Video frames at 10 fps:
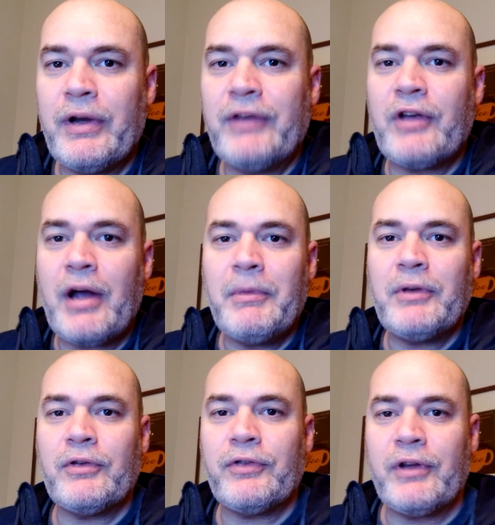So he's
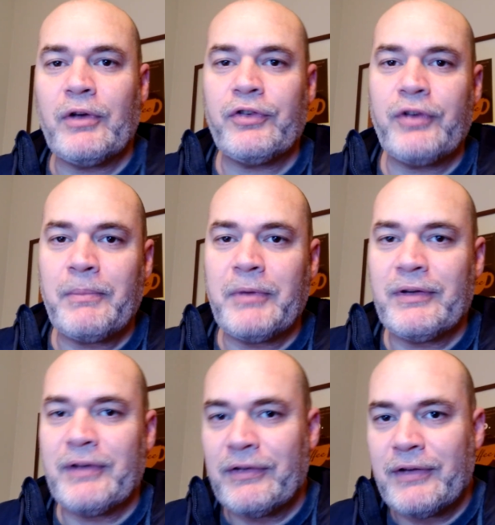coming to steal
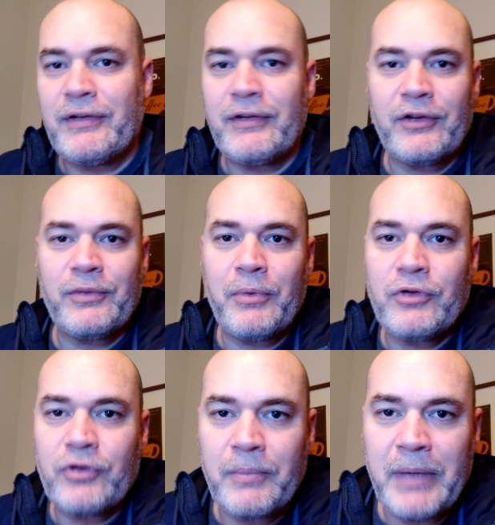something. Since this is a
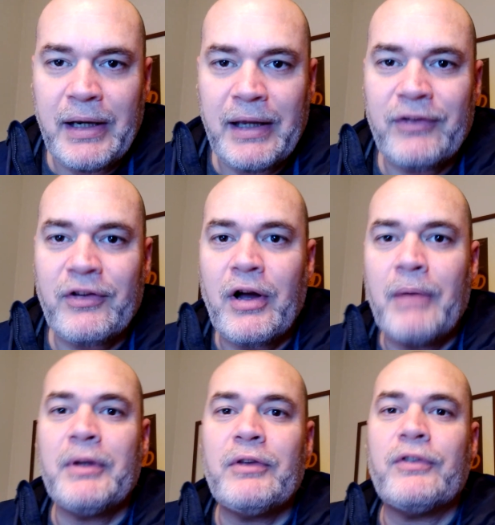spiritual meaning, he's
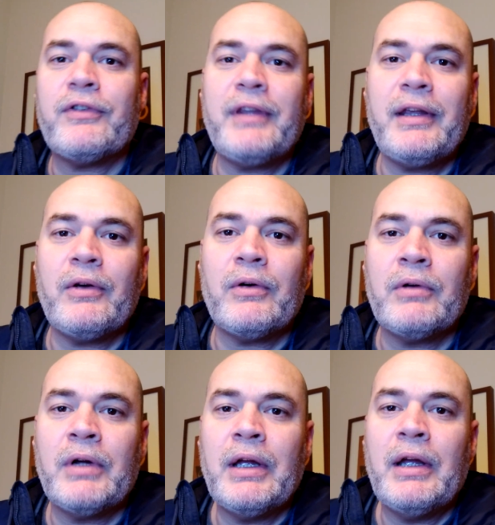coming to
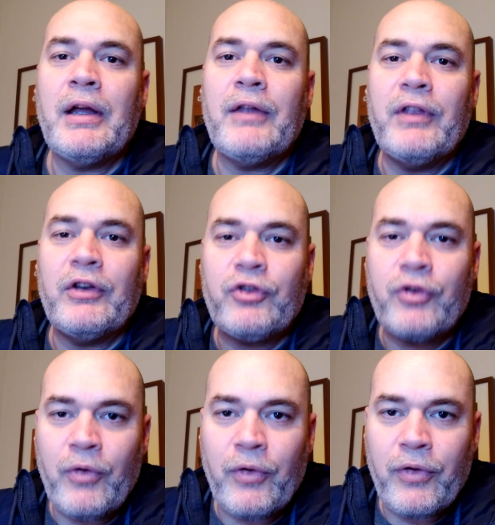steal the
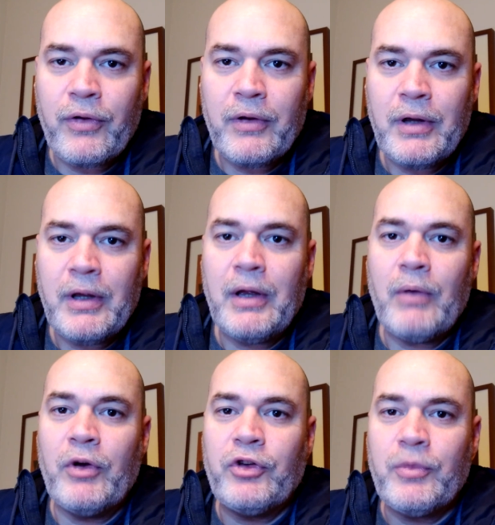truth.
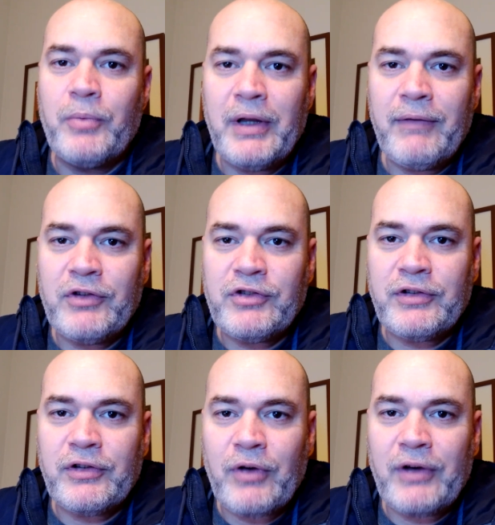What you believe in
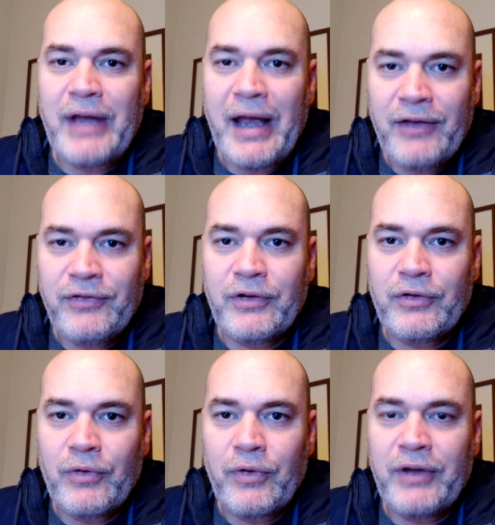Jesus Christ as the
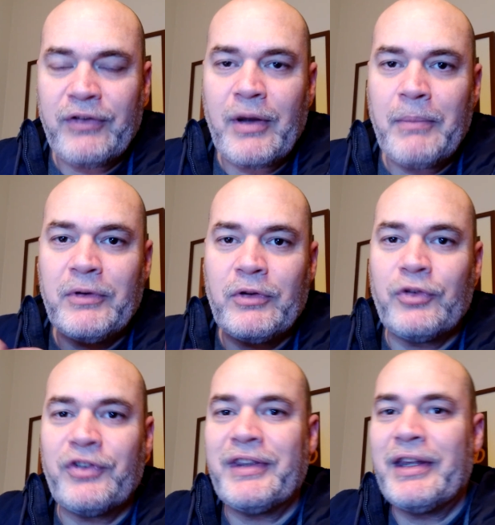truth, he's coming
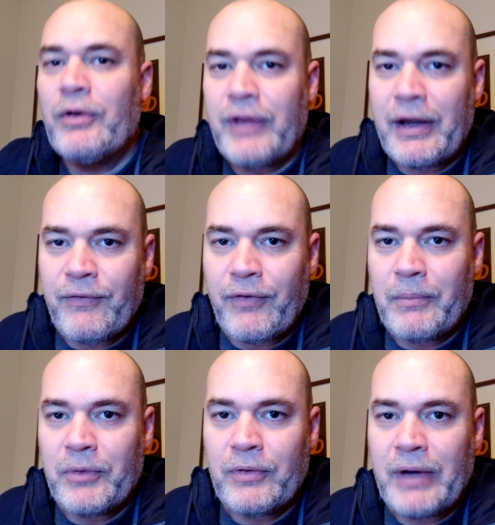to steal that
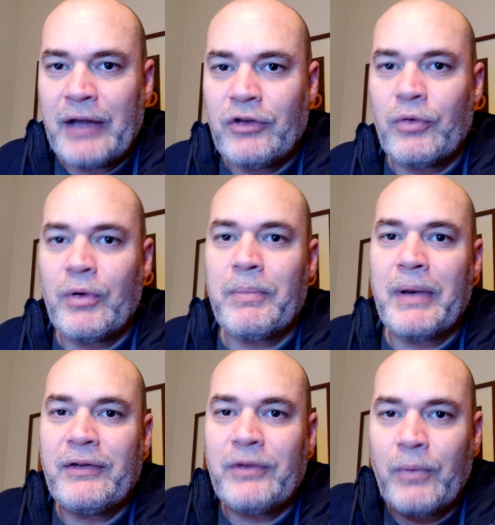from you and to
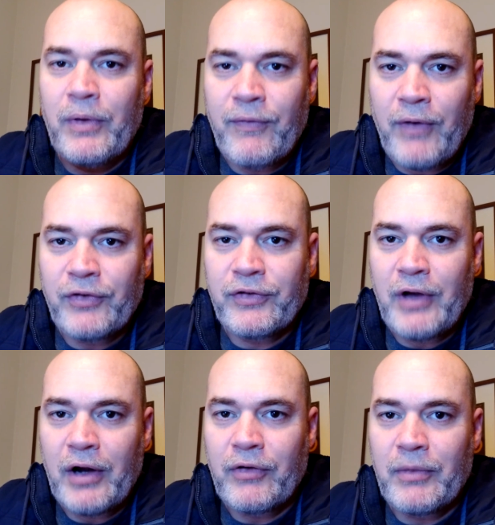replace it with false
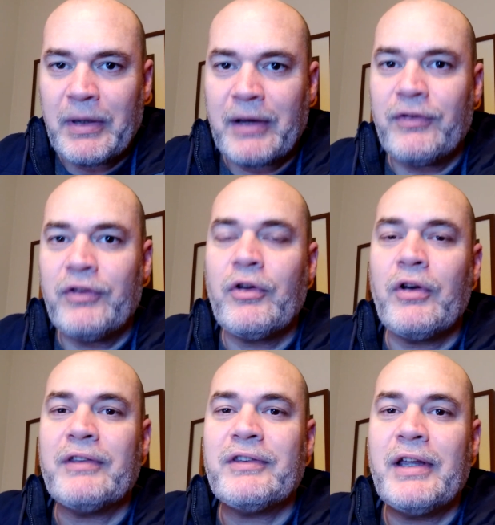doctrine, because he's
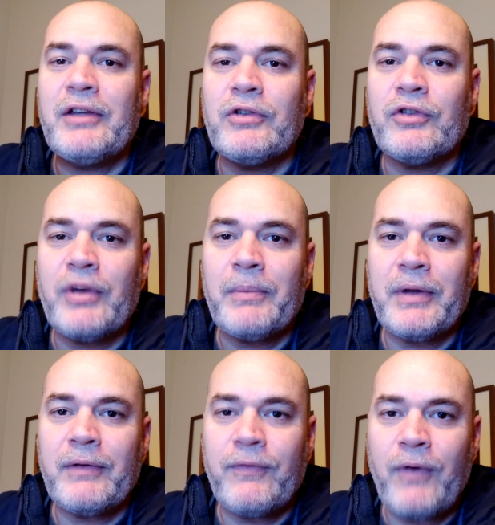going to teach you
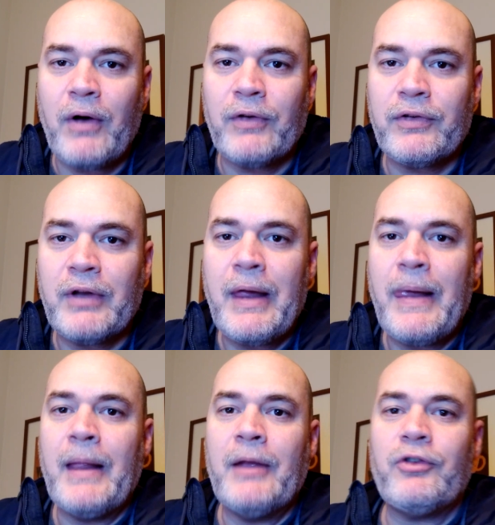something false.
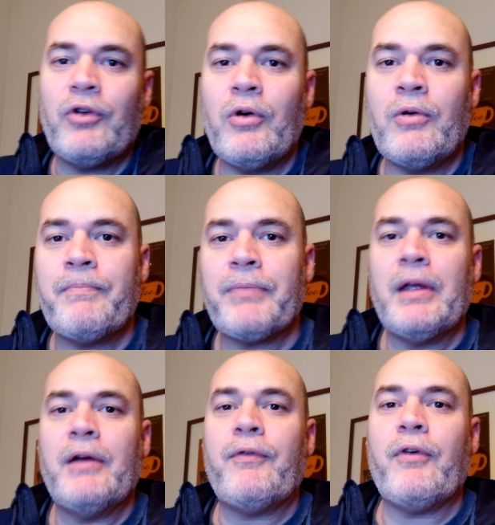So
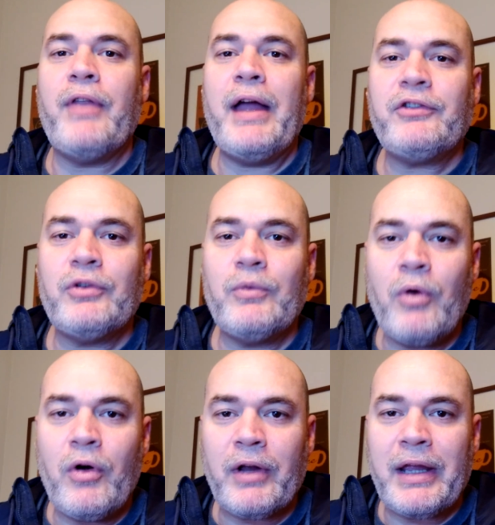for that to
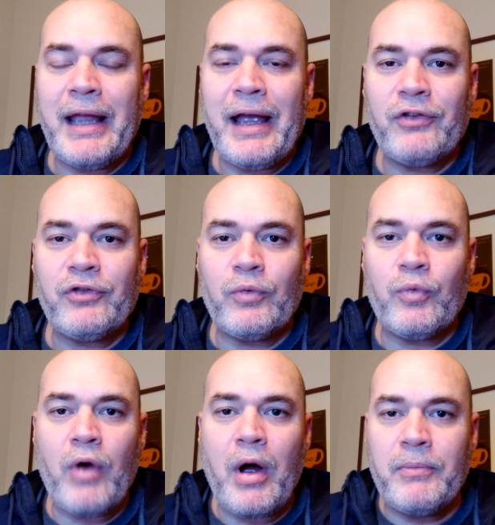work, he has to
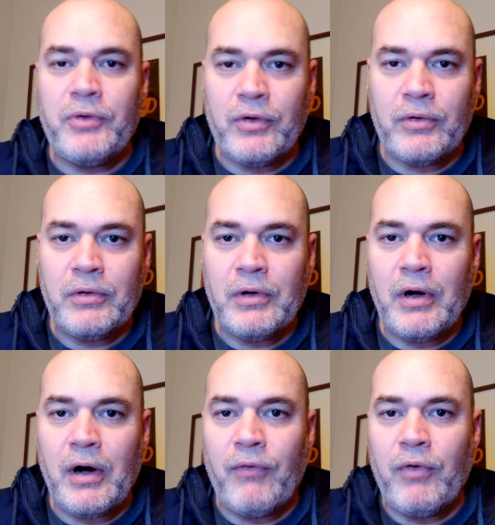rob you
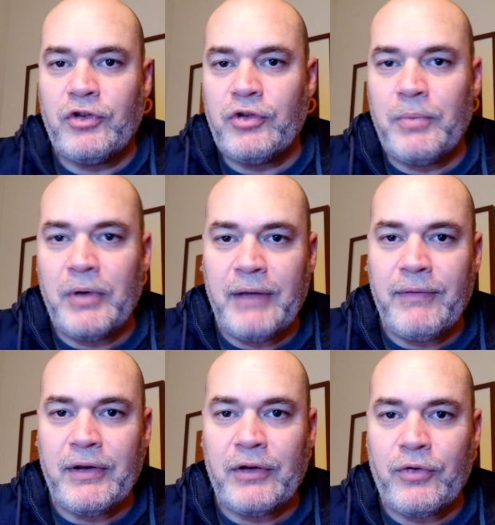of what you
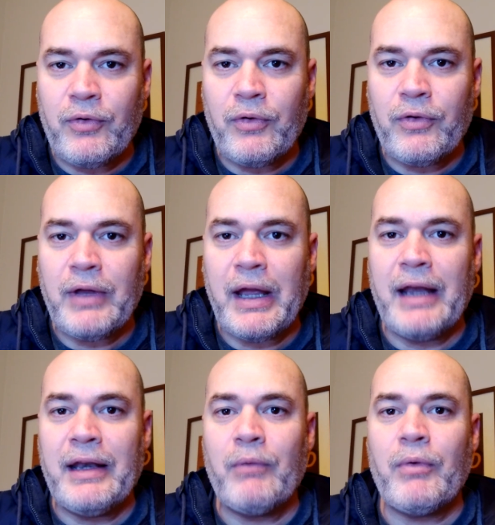believe in the truth
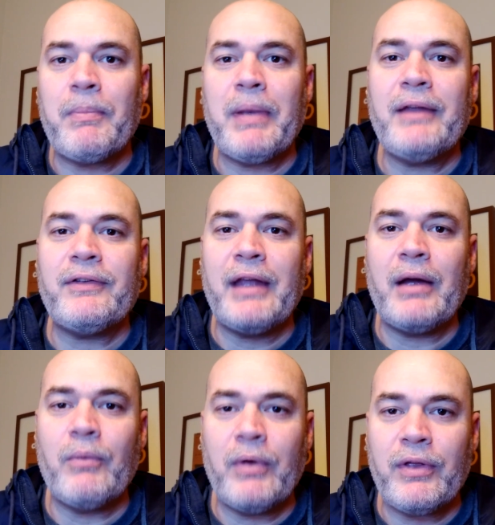and then replace
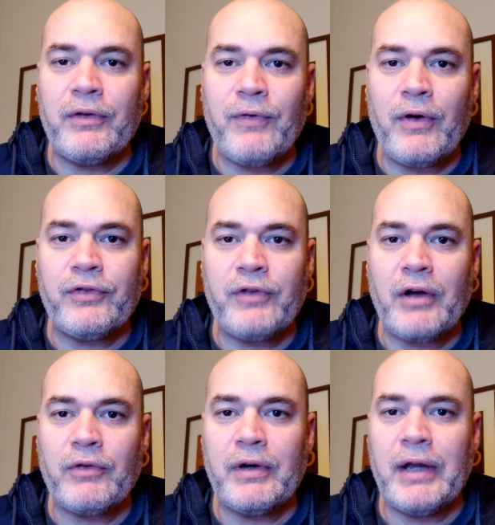that with his false
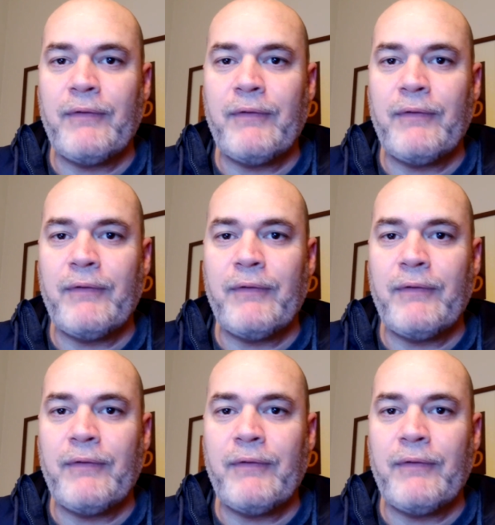doctrine.